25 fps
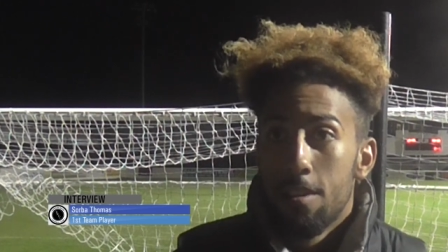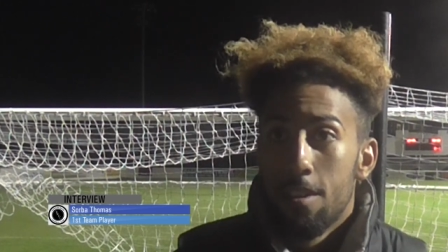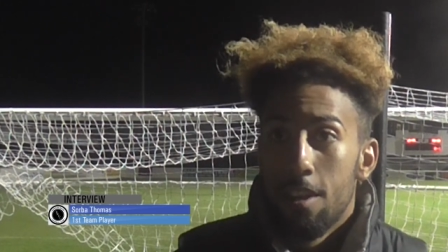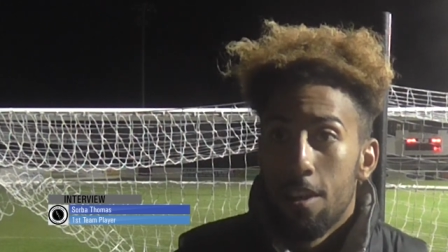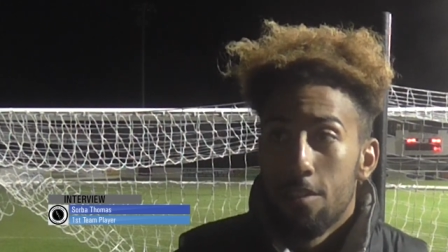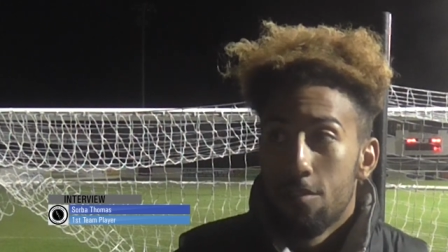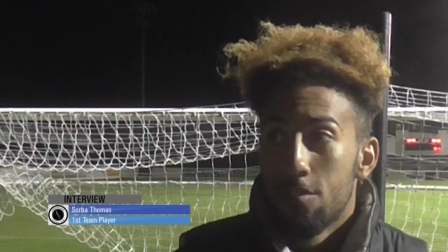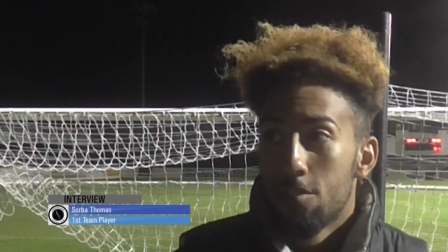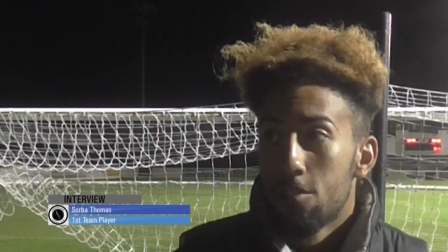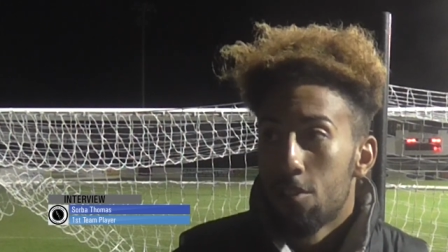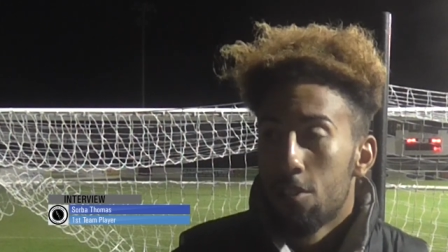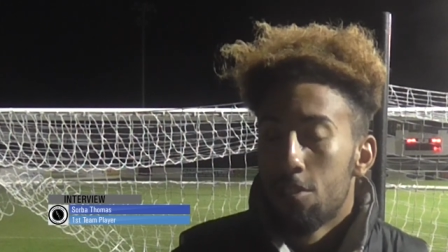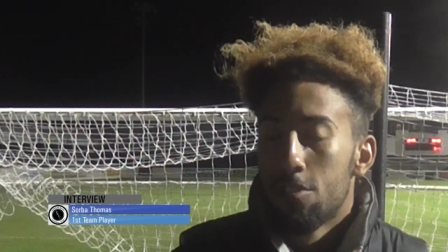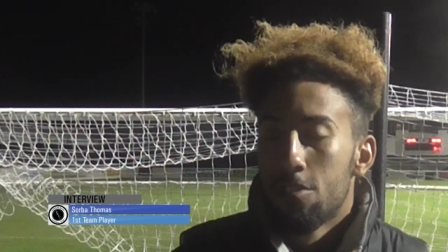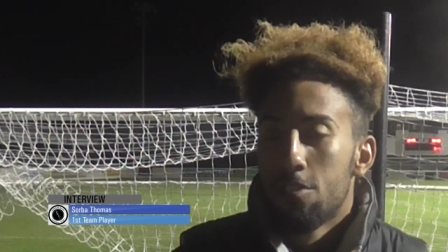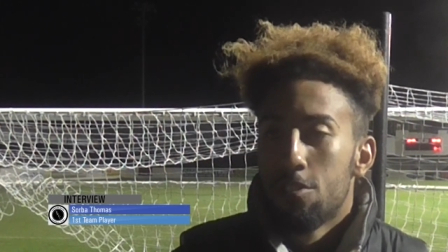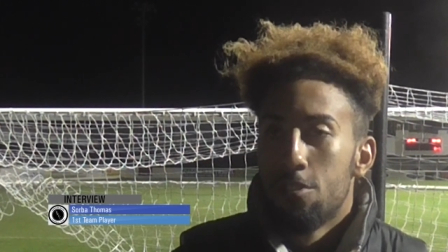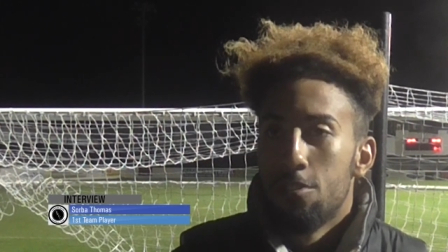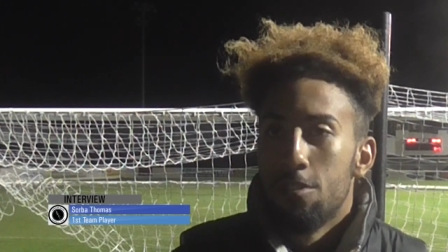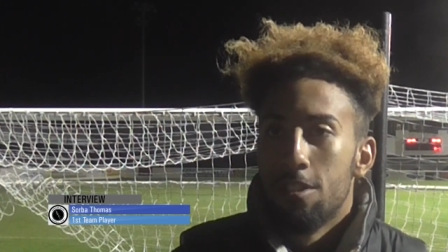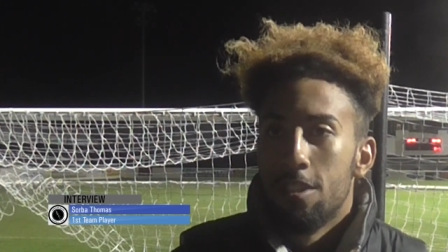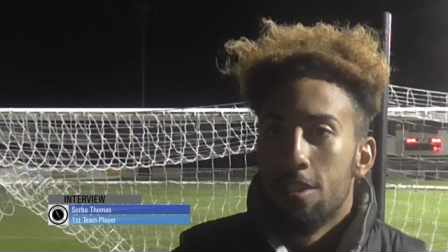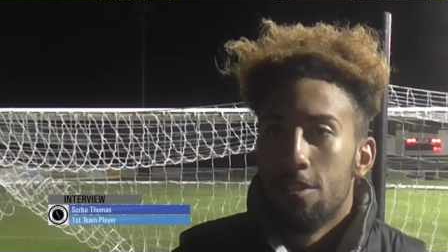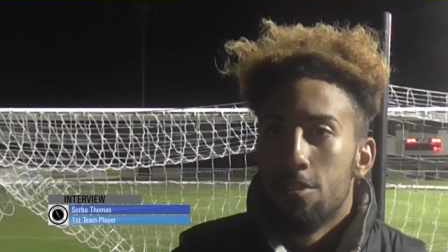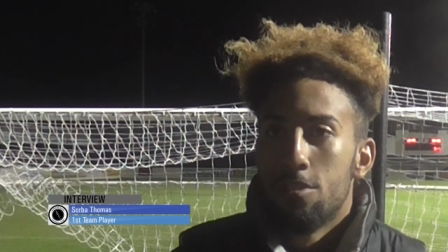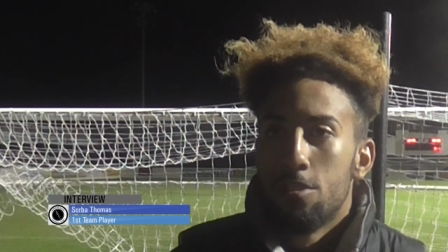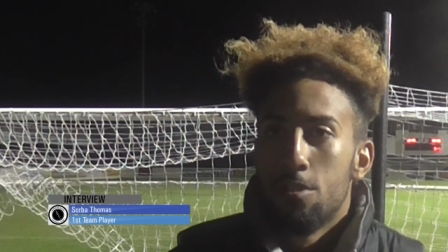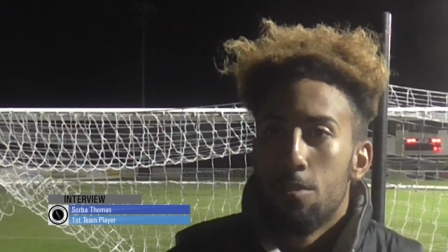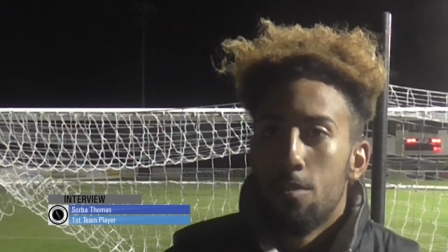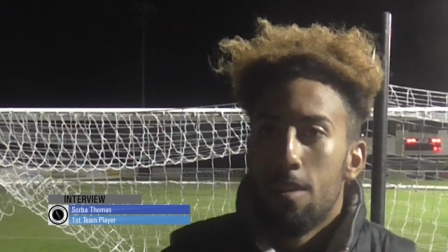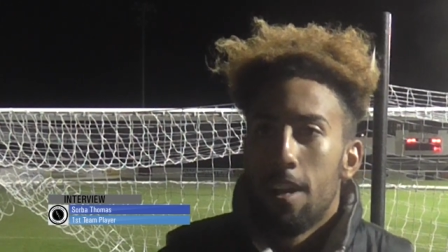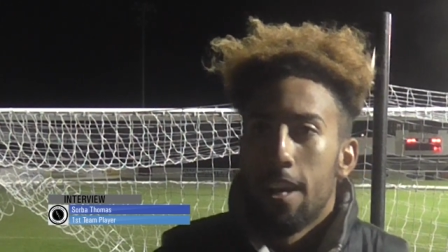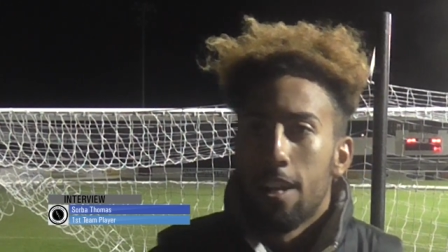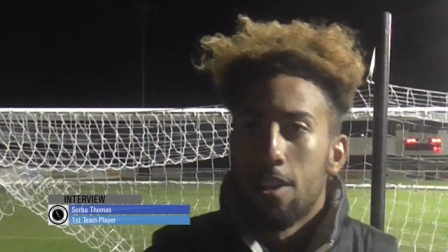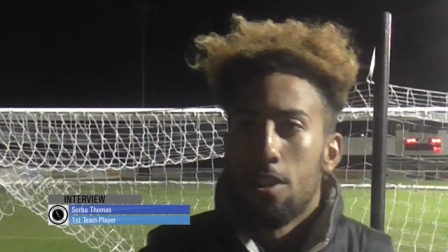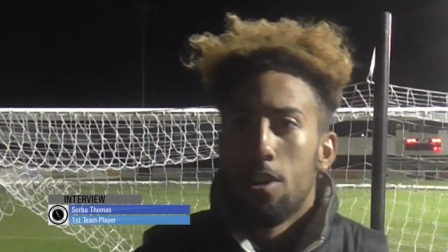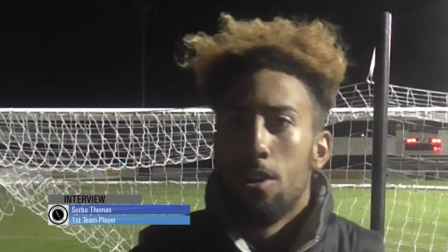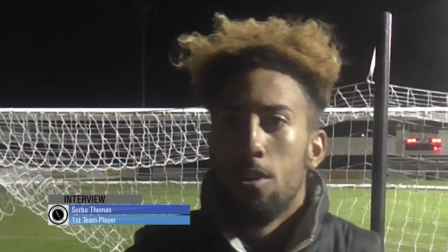I got sued in two
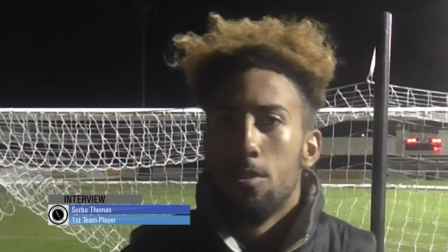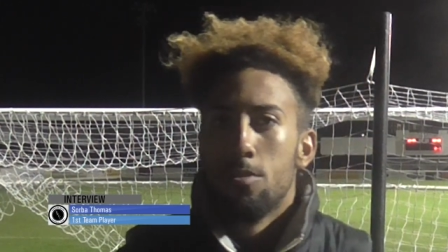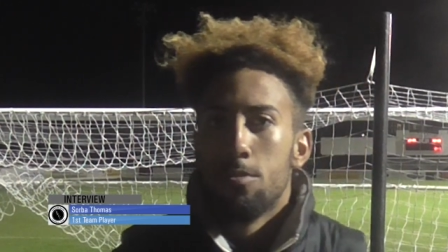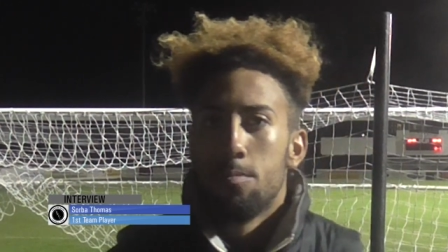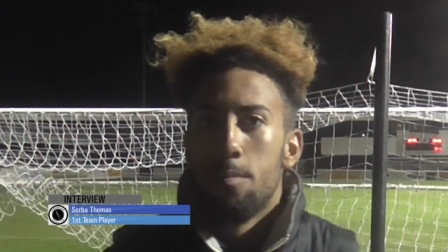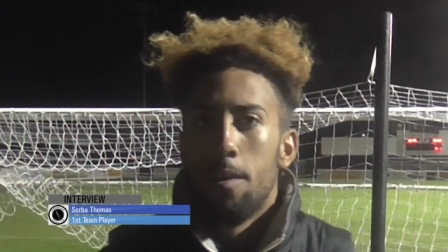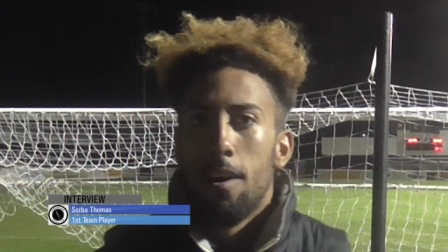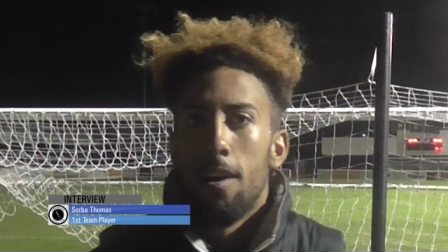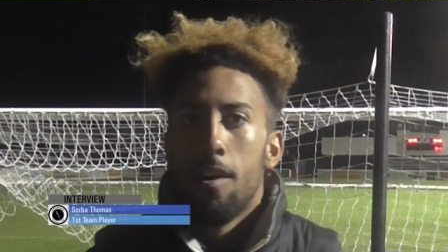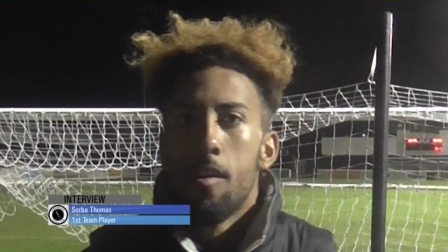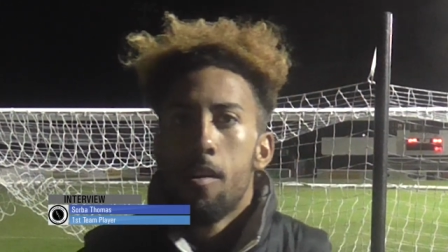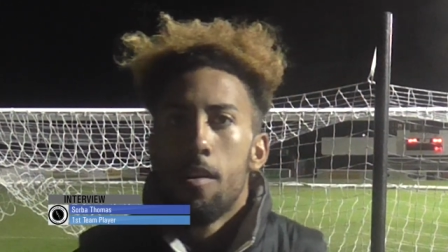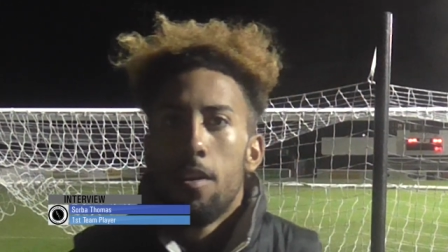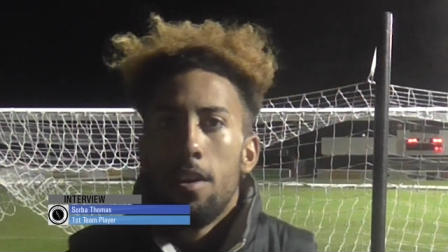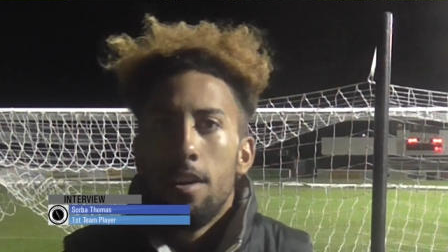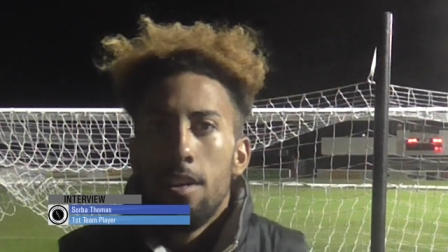late goals, but